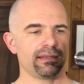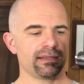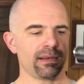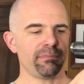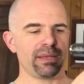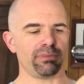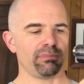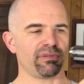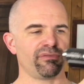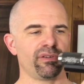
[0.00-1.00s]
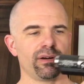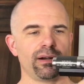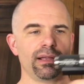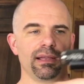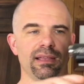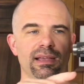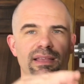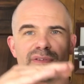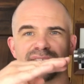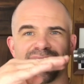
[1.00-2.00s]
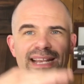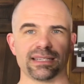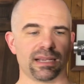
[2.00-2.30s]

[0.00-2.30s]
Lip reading: Some people prefer their tank